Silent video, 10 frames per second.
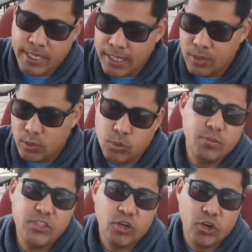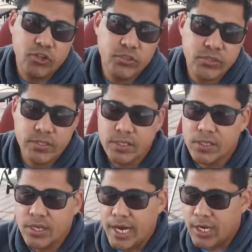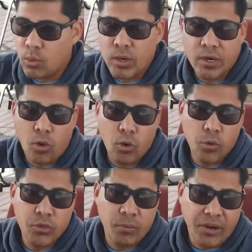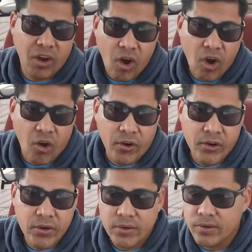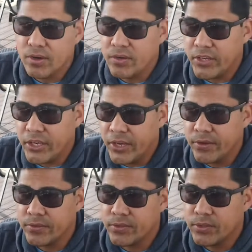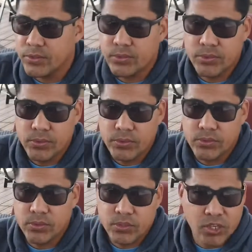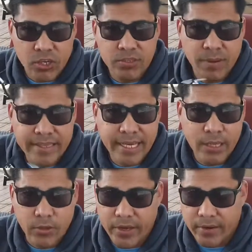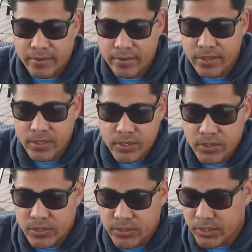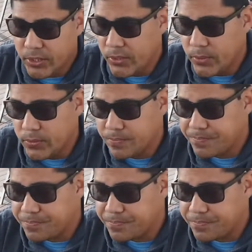Telo to be charged. I don't want to go all the way to my car, to charge my Telo there. So